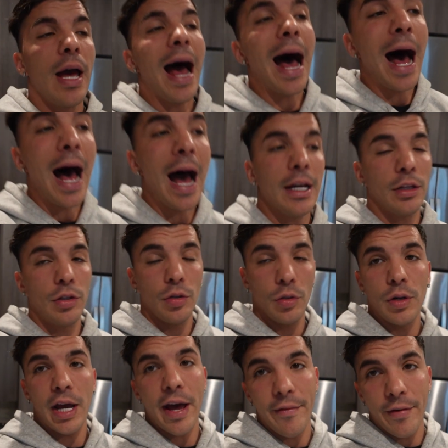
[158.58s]
I
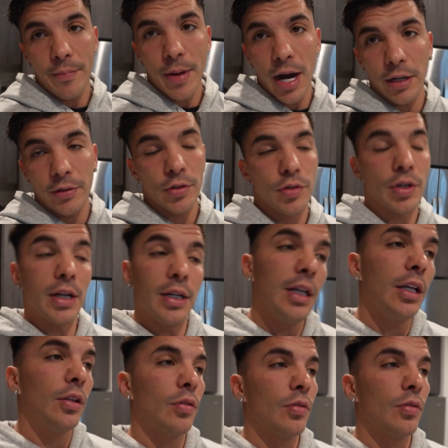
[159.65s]
do have a macros, so I need